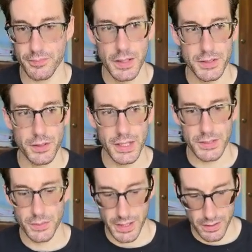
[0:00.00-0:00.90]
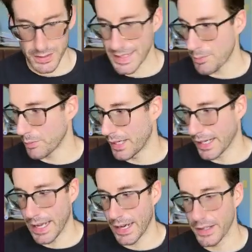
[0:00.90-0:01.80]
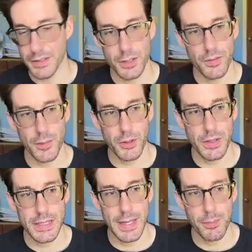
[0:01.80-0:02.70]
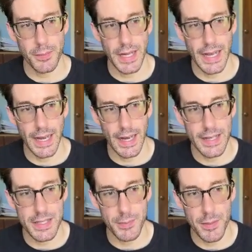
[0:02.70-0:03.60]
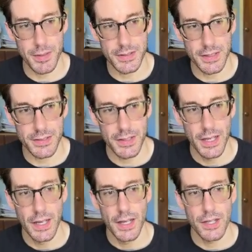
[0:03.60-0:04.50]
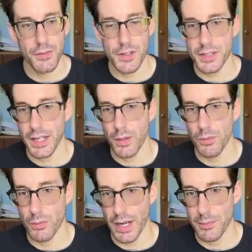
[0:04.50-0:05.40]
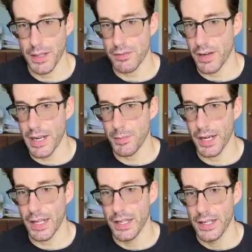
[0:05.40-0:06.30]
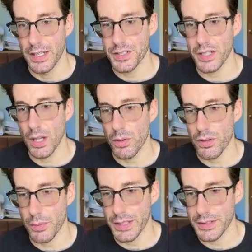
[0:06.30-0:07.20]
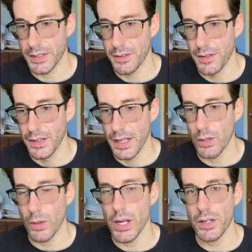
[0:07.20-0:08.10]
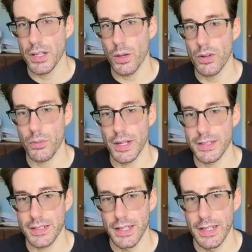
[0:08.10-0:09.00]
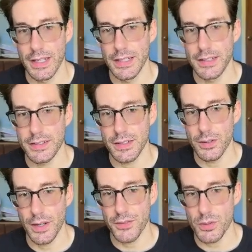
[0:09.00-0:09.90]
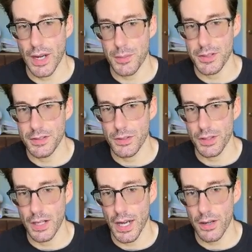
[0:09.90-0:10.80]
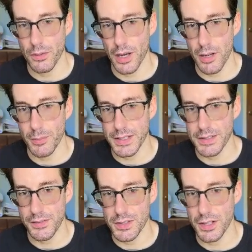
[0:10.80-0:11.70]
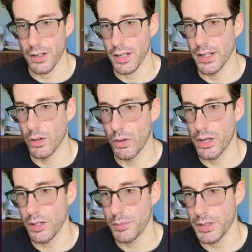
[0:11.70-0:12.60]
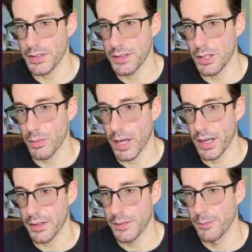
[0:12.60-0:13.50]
So the next one here is implementing A I. So if I'm going to implement A I into my business, the first thing I would recommend for anybody is to lower the risk. And the way you can lower the risk is you have two options. You can auto automate stuff internally, or you can put this into your product.